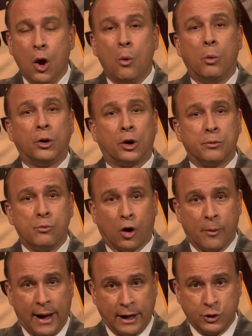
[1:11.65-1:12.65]
We'll learn more
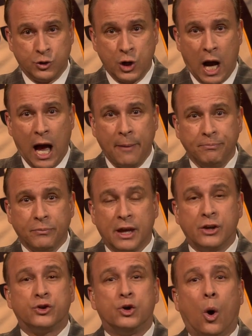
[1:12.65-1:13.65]
about his job,
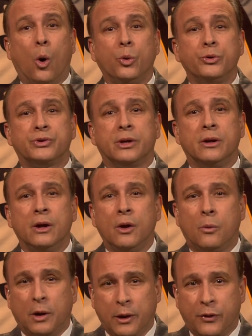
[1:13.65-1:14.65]
his goals, and
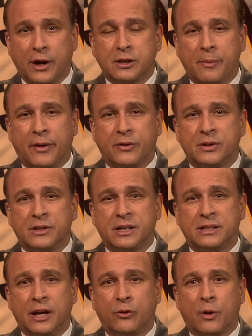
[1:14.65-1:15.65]
what he thinks about the
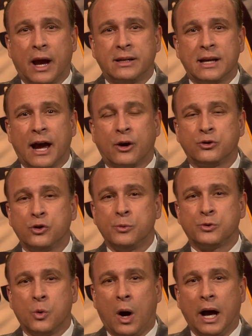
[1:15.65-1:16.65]
16th ranked Tigers hoop
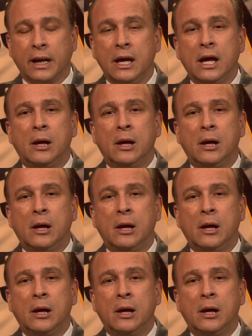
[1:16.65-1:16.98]
squad,